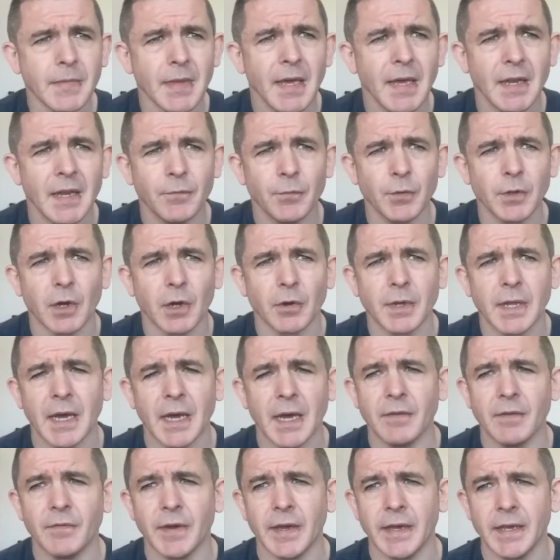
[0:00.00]
And if we don't
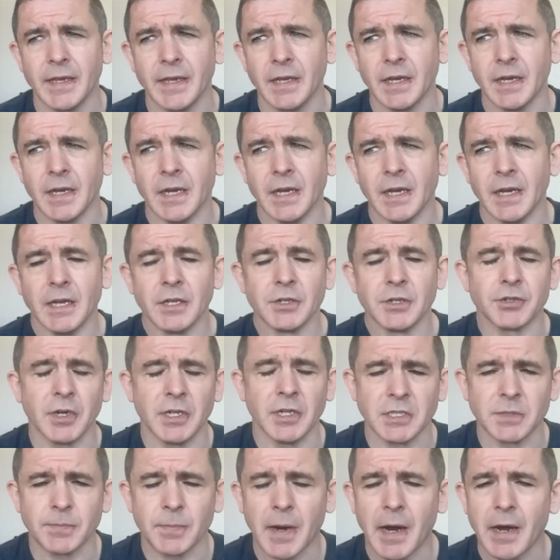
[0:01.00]
have a
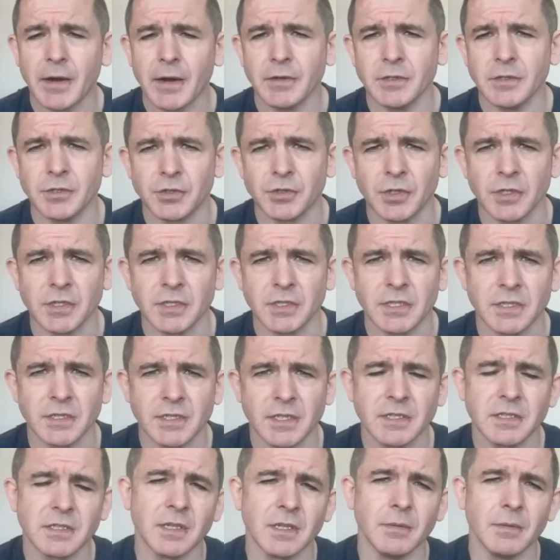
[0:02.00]
transparent, trusted
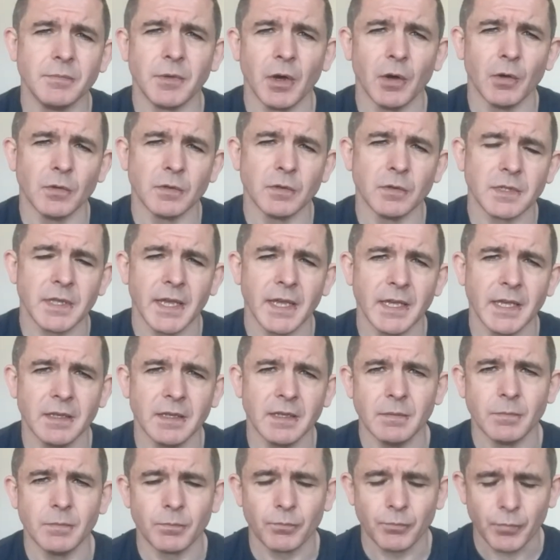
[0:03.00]
system, the whole
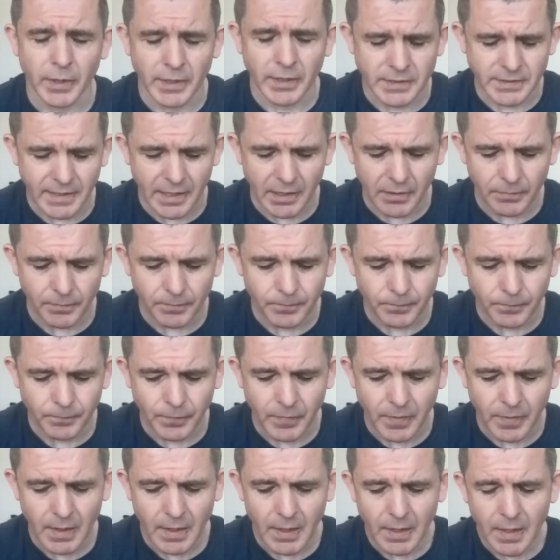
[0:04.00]
thing breaks down.
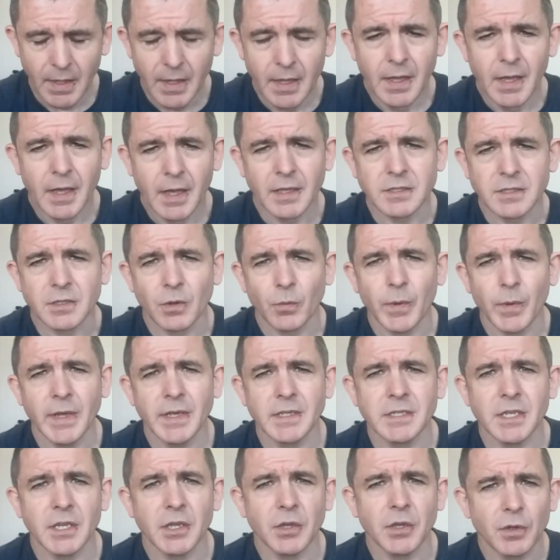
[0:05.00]
And so we
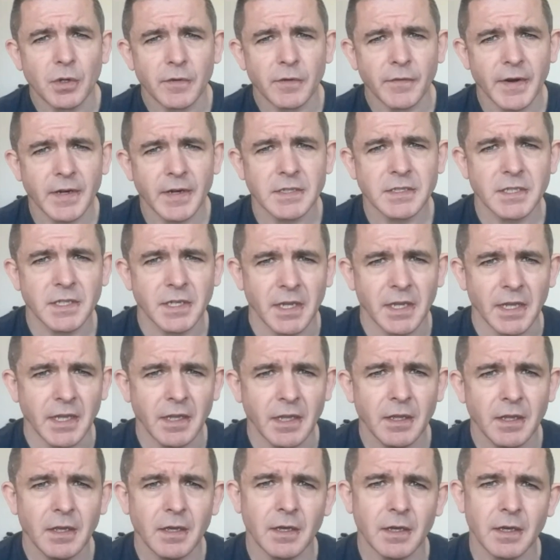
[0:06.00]
as a
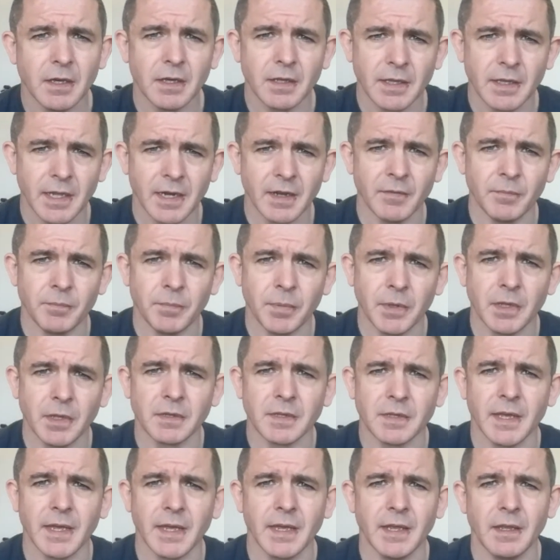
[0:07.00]
university that have
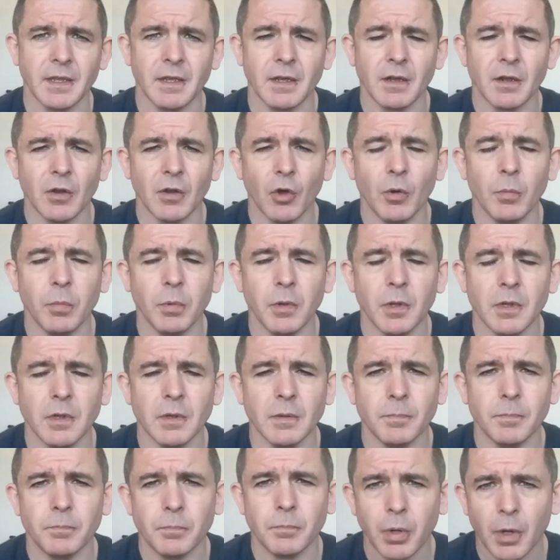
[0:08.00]
built a
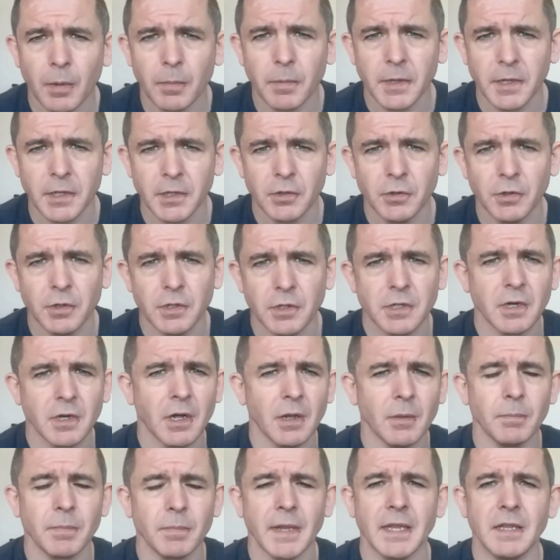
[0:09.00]
global public good
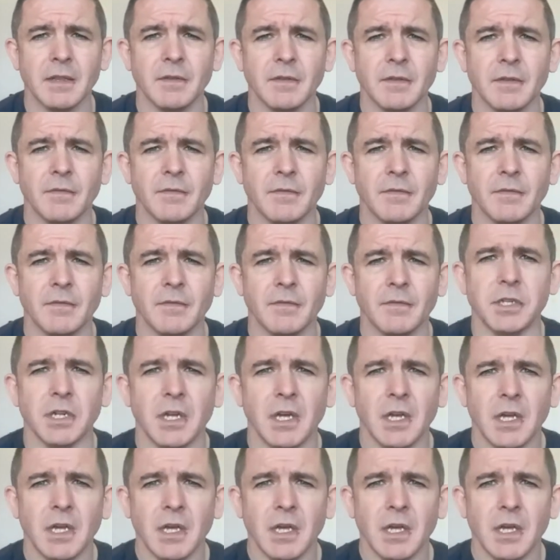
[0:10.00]
called Plant Village,